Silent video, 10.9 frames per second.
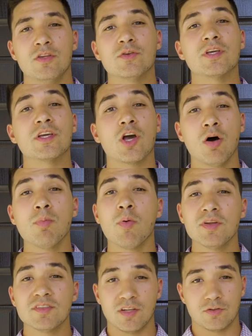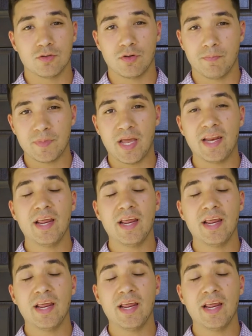you can call PointCentral at